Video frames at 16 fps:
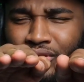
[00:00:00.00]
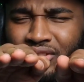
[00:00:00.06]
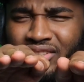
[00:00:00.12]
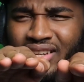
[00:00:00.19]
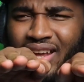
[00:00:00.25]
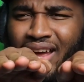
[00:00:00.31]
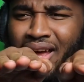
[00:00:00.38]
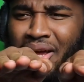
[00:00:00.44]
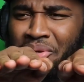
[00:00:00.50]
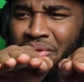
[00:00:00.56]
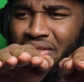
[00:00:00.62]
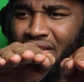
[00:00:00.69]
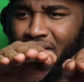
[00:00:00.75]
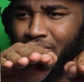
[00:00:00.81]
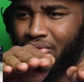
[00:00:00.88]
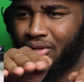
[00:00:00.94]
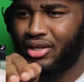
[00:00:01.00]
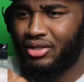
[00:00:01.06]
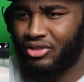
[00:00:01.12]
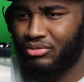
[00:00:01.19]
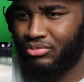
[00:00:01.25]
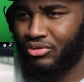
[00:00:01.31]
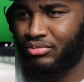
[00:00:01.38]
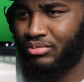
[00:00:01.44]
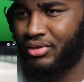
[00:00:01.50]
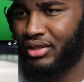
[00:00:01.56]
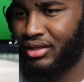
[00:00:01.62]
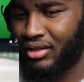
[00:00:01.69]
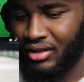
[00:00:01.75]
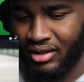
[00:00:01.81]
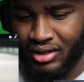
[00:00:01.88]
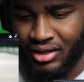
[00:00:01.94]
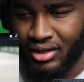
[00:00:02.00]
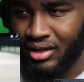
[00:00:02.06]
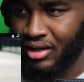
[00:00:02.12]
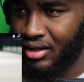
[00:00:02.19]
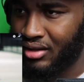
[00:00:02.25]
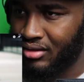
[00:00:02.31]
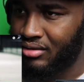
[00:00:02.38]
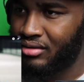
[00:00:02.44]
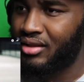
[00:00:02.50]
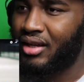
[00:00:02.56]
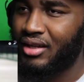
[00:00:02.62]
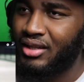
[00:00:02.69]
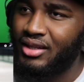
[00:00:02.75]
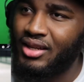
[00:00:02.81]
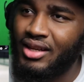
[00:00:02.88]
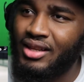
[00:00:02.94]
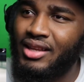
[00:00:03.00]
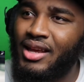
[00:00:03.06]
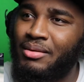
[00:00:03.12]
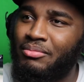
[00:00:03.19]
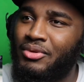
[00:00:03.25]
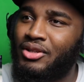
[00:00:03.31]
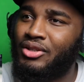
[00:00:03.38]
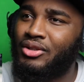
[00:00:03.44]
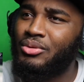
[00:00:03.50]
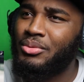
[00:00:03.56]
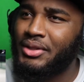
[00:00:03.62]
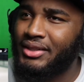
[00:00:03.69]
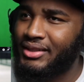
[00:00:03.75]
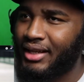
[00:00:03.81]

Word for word: I was like, how is that possible? But he hit that mug. Who is